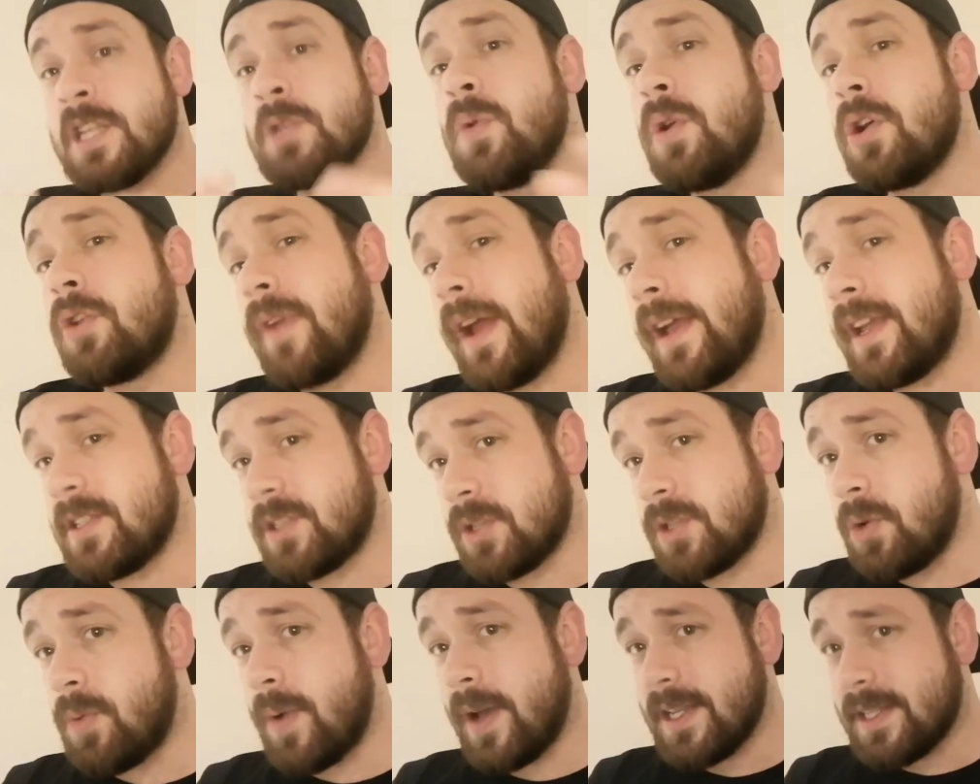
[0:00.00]
This is what Greg
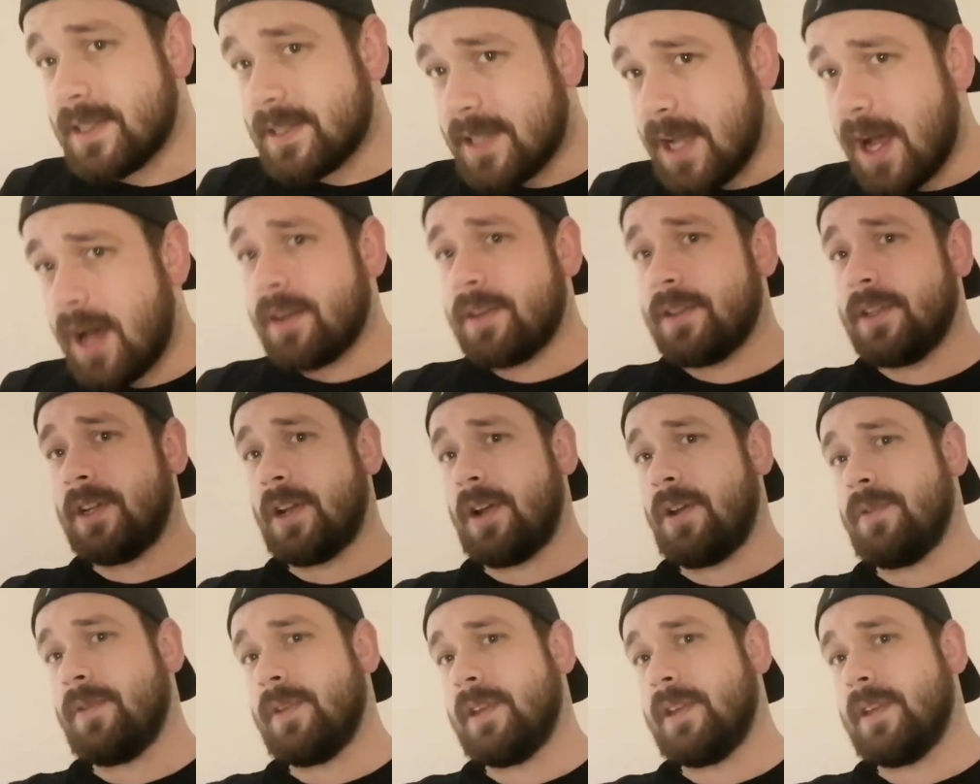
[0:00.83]
has always done, you know.